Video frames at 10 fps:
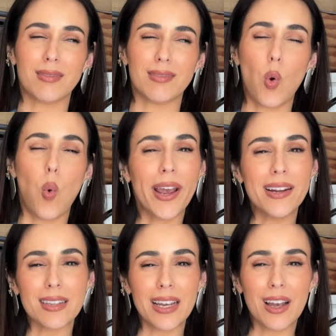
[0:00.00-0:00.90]
quite
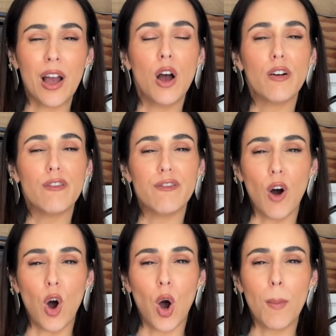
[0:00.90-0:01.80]
as like
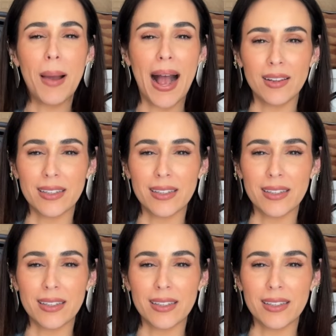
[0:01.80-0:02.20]
fall palette.